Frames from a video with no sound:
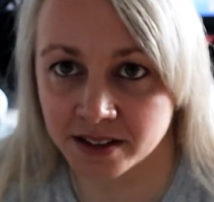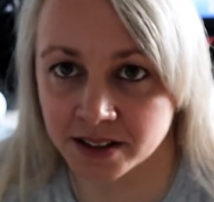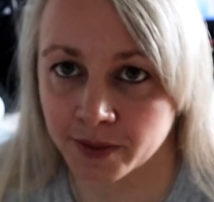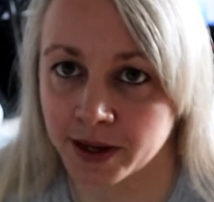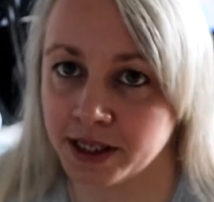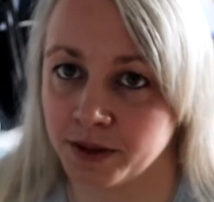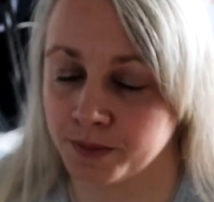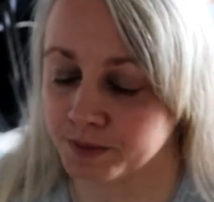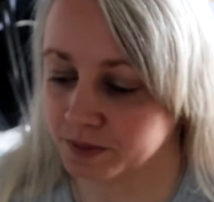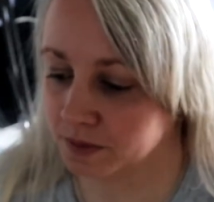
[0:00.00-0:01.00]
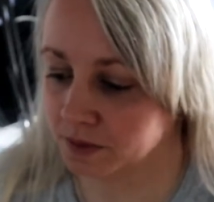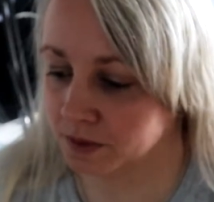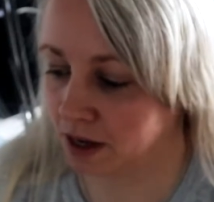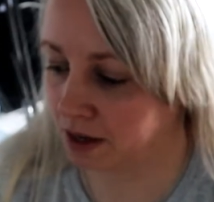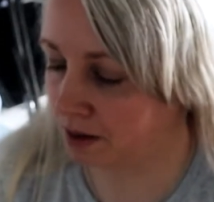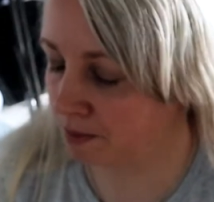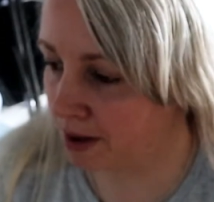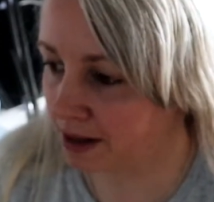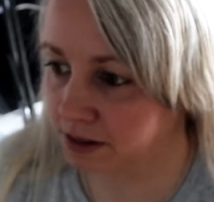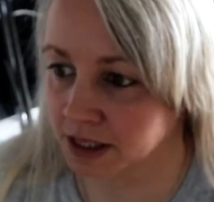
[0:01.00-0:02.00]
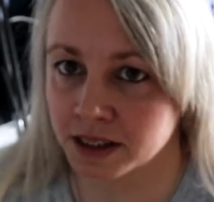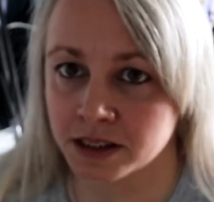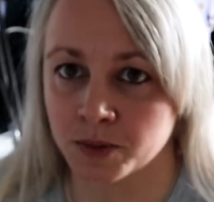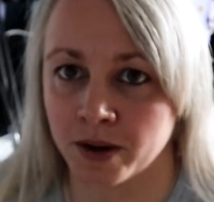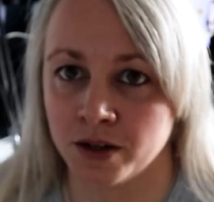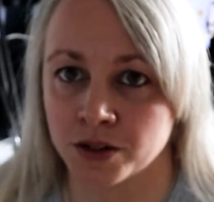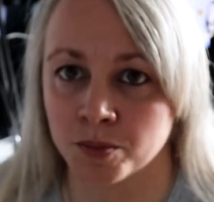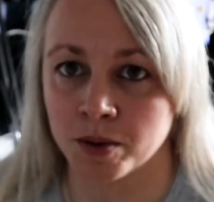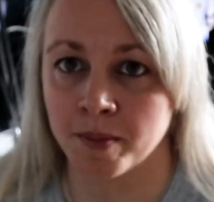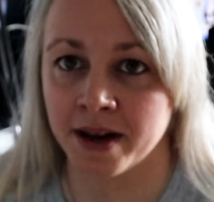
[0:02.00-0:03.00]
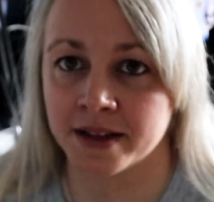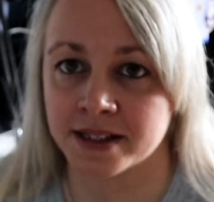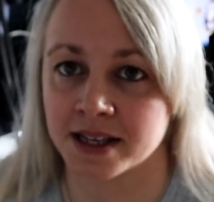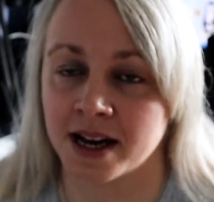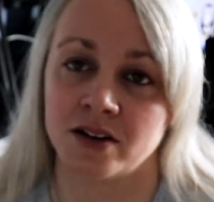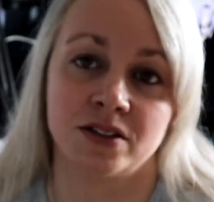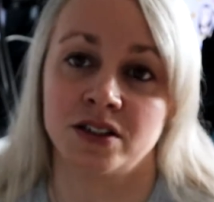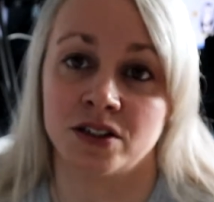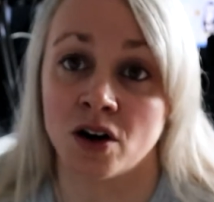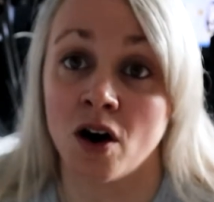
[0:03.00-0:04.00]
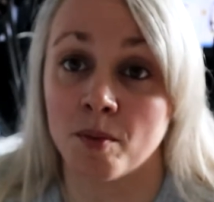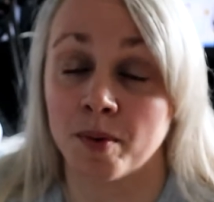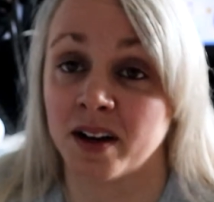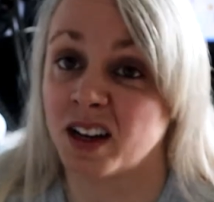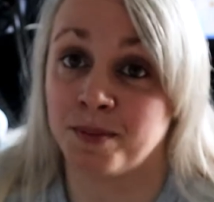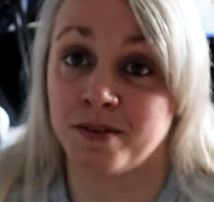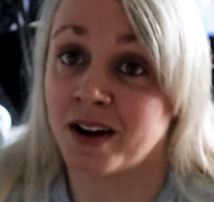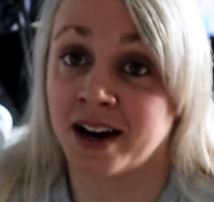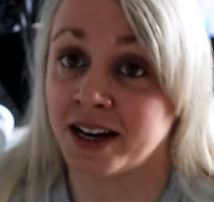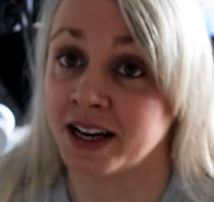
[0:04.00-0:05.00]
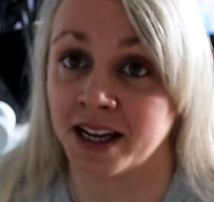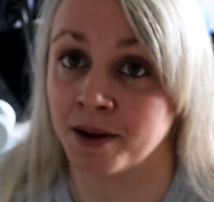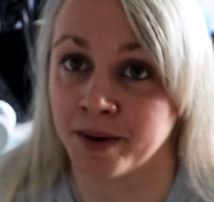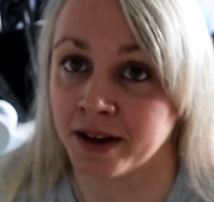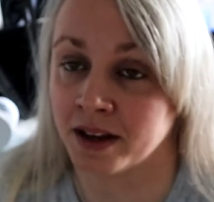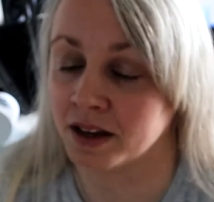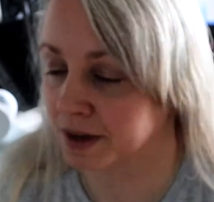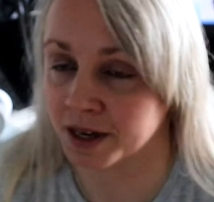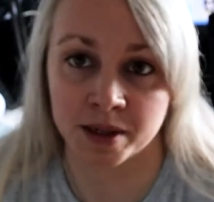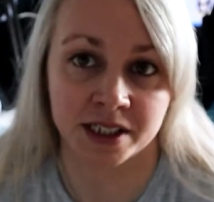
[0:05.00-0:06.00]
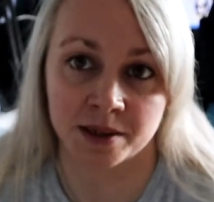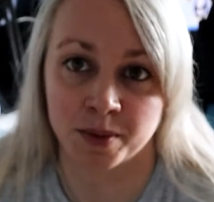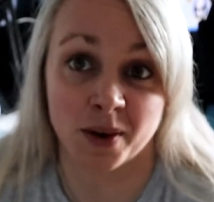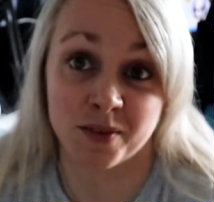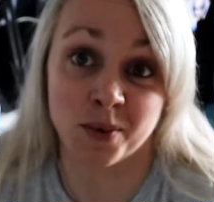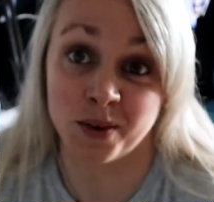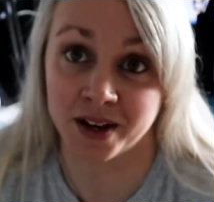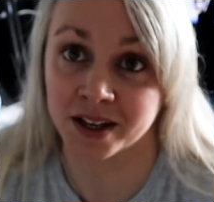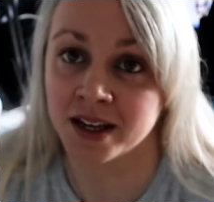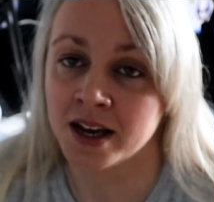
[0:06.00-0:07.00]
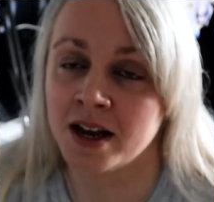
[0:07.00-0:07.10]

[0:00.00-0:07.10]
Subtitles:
So I do like metal tins where you sublimate the design onto the top. It can be writing, it can be an image, it can be whatever you want really.